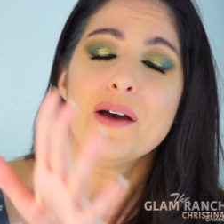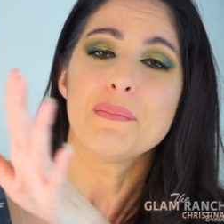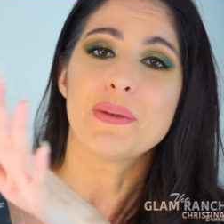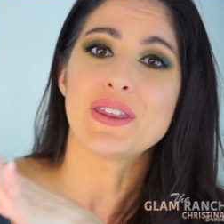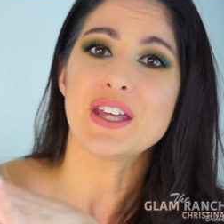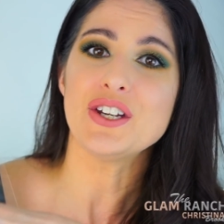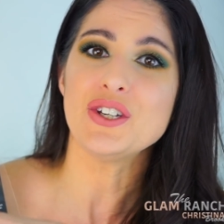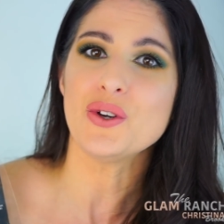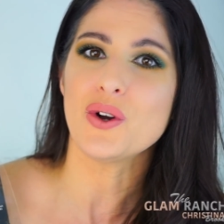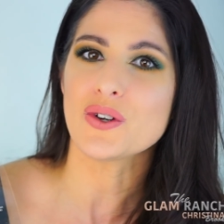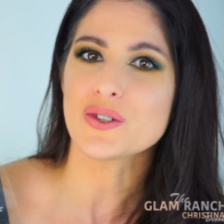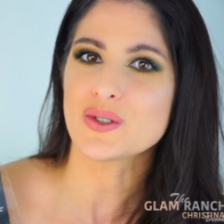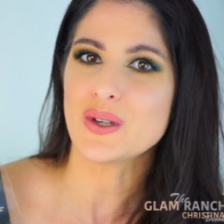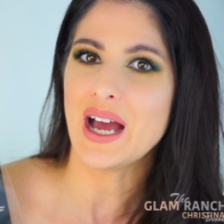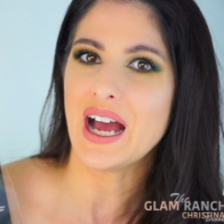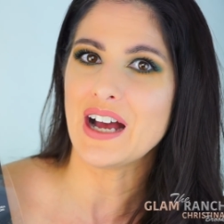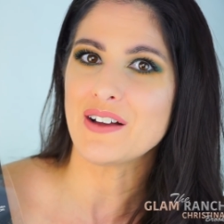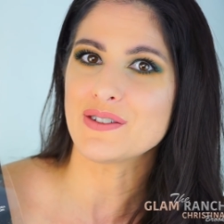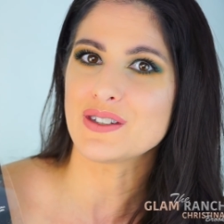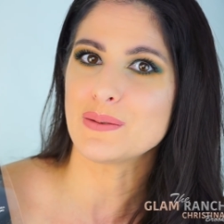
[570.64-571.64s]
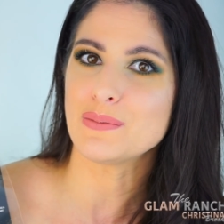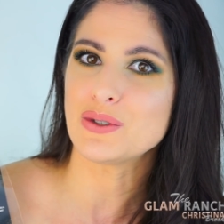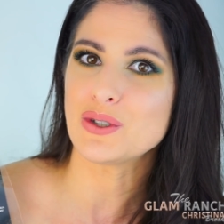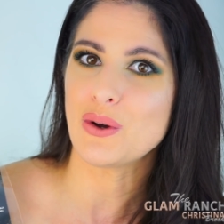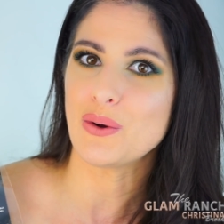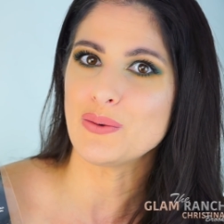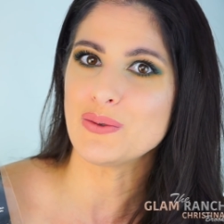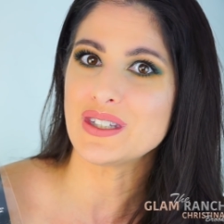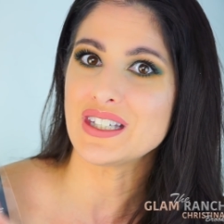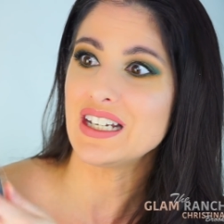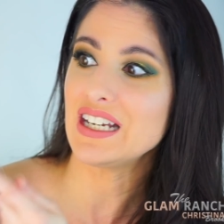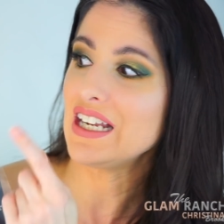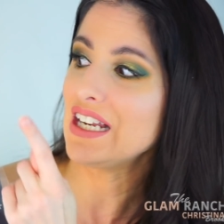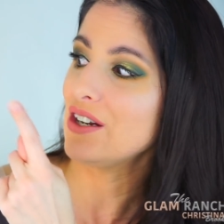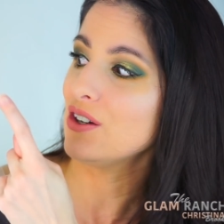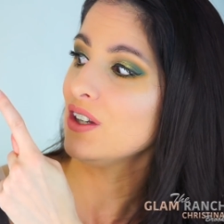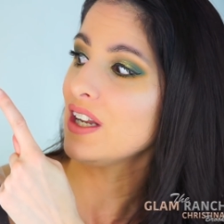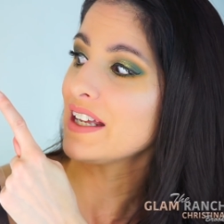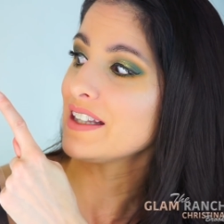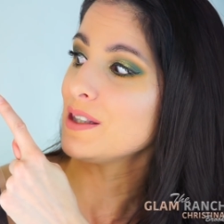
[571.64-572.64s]
but then you also have some tones in
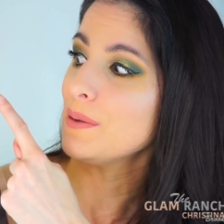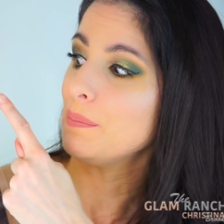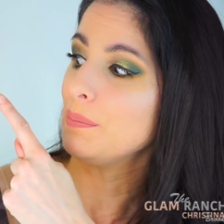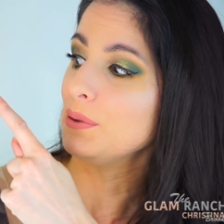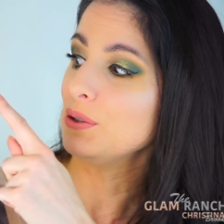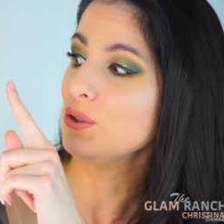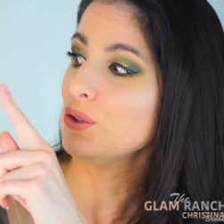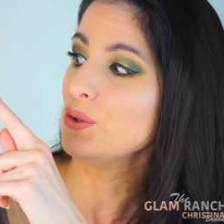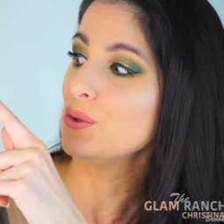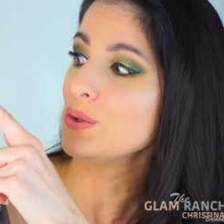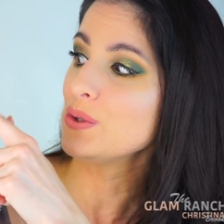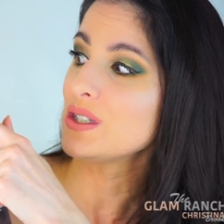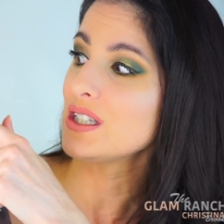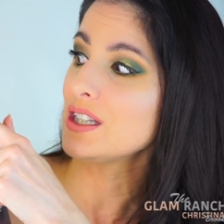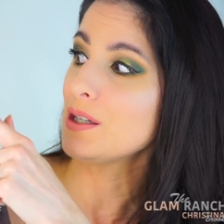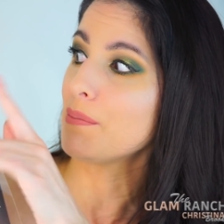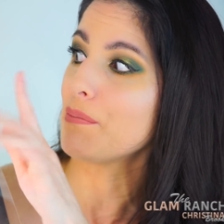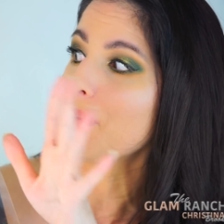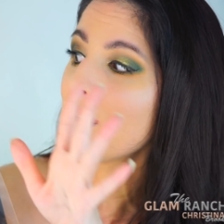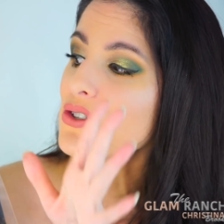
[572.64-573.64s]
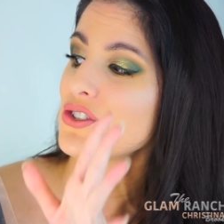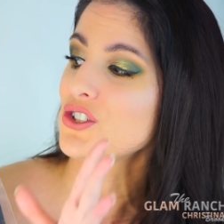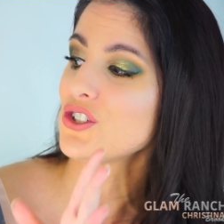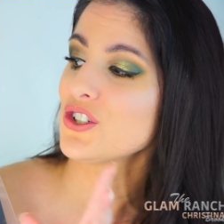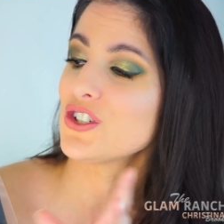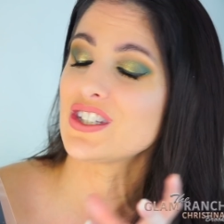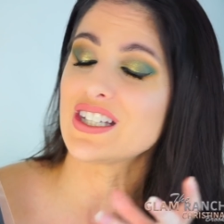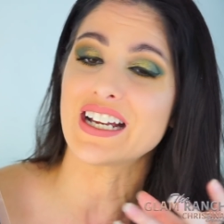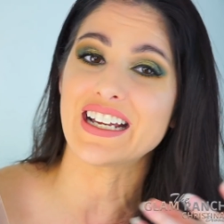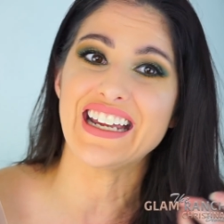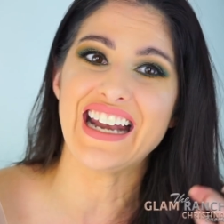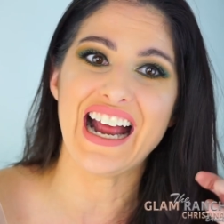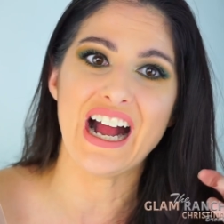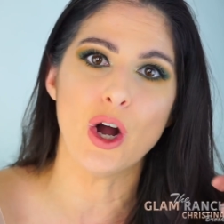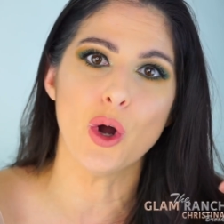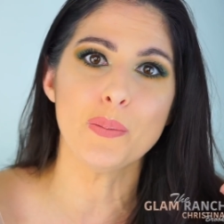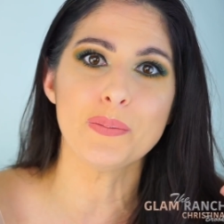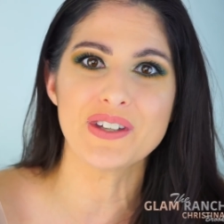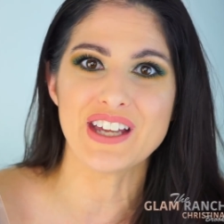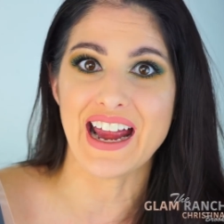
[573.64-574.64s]
here like the blues and the mustards that can
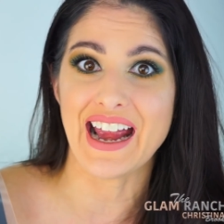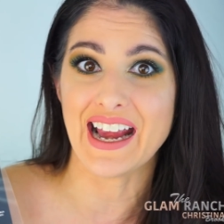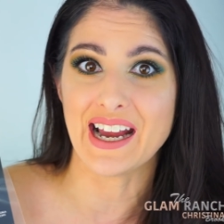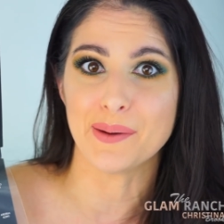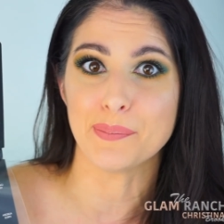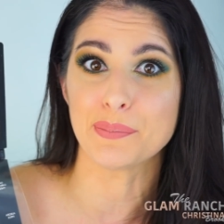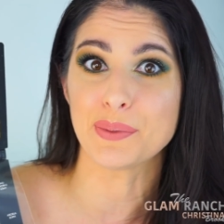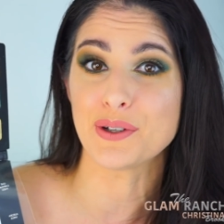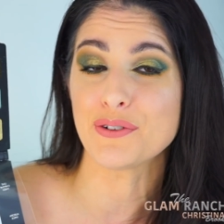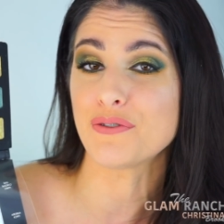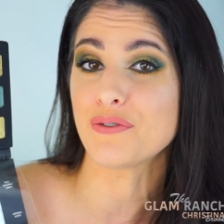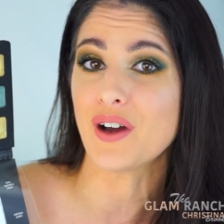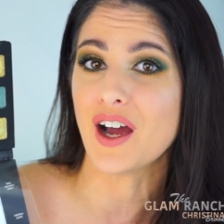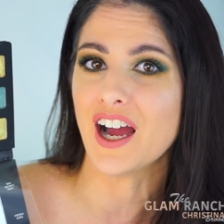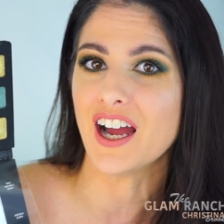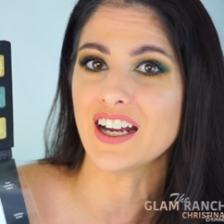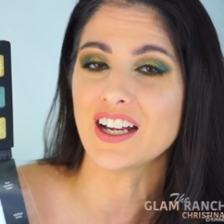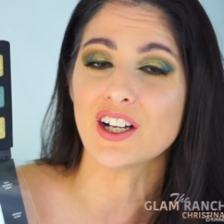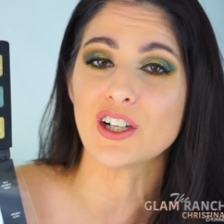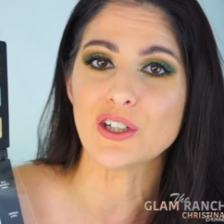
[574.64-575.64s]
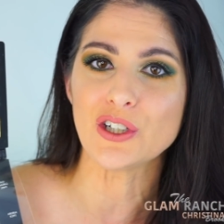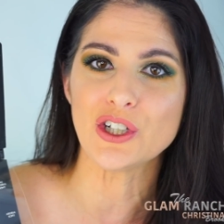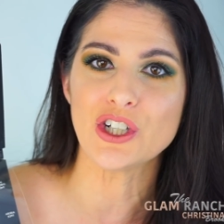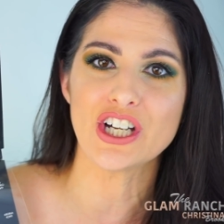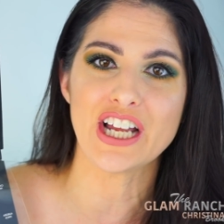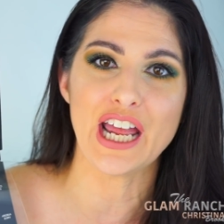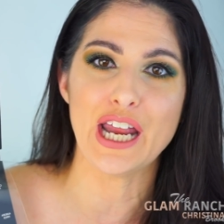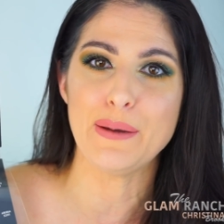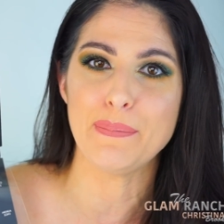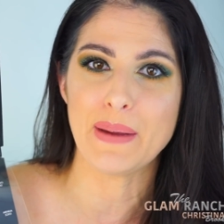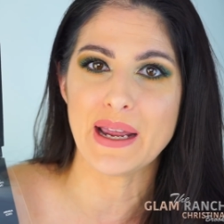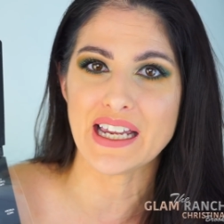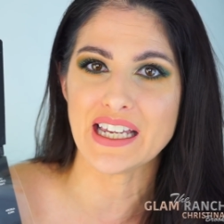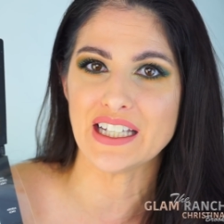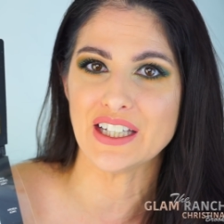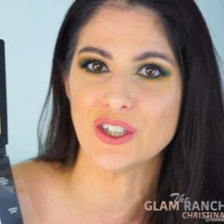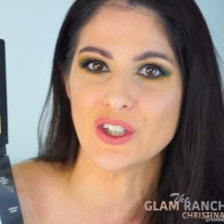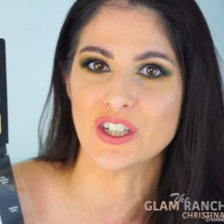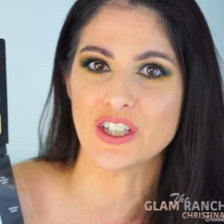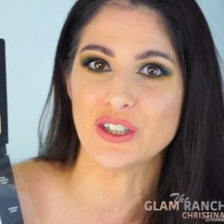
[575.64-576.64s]
help to amplify a look and make
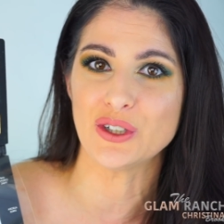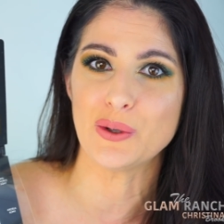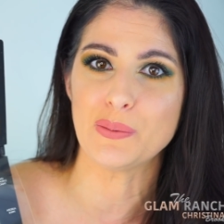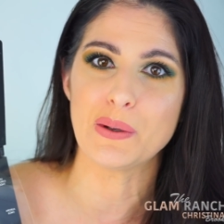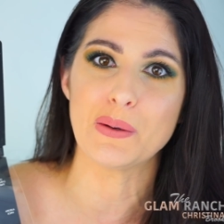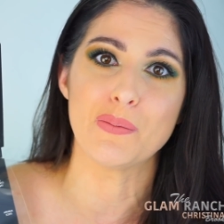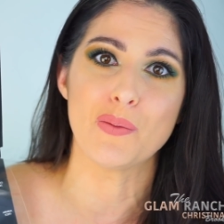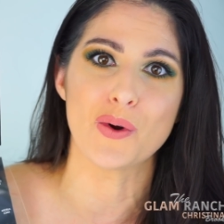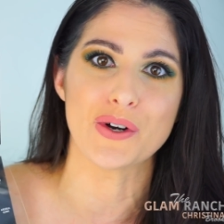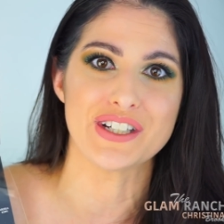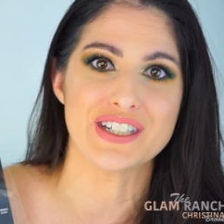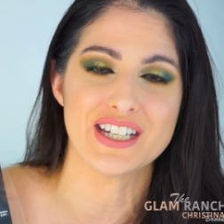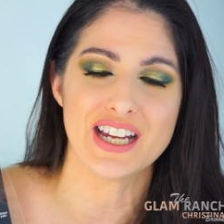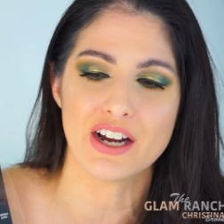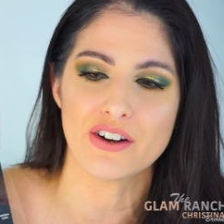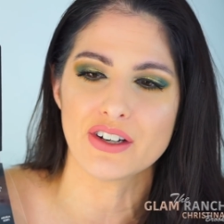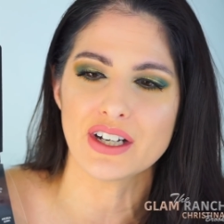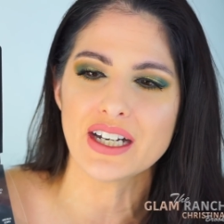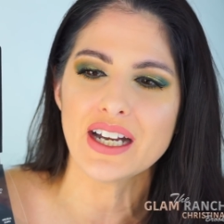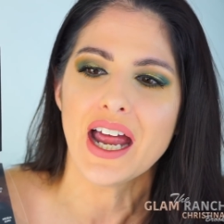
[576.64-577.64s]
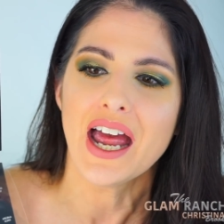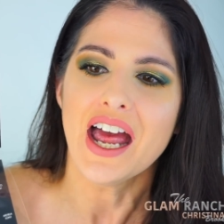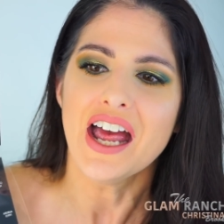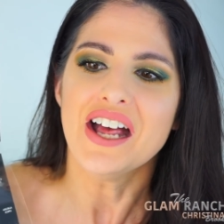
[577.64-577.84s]
it look a little bit more daring.